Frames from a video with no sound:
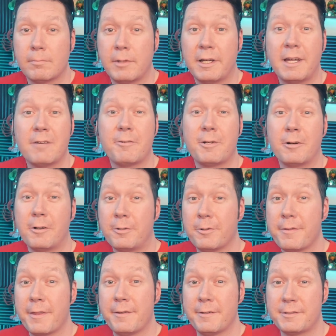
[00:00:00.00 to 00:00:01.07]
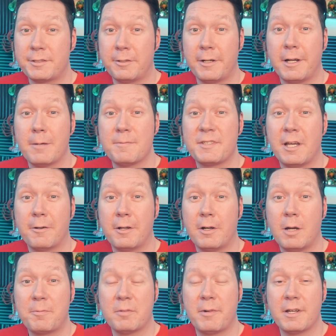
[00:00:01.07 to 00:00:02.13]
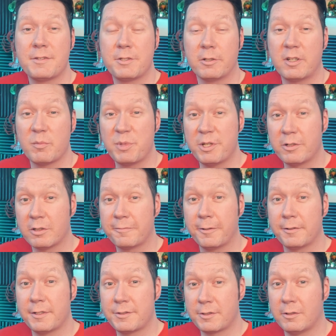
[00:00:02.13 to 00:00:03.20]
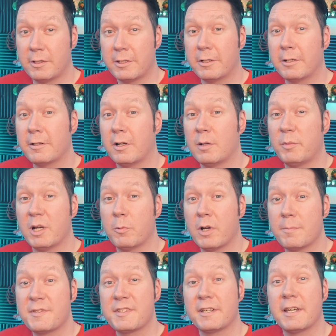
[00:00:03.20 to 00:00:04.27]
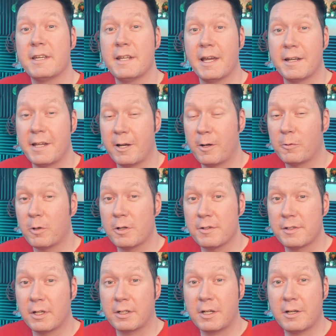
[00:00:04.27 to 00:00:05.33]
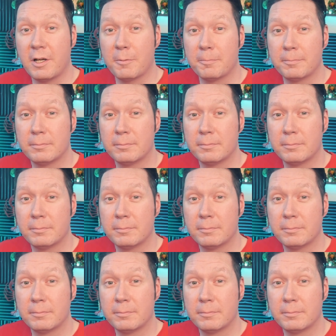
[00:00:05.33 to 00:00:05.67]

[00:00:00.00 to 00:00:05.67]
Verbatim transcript: I have an article that describes how to optimize your computer for digital art on my website at aaron rutten dot com.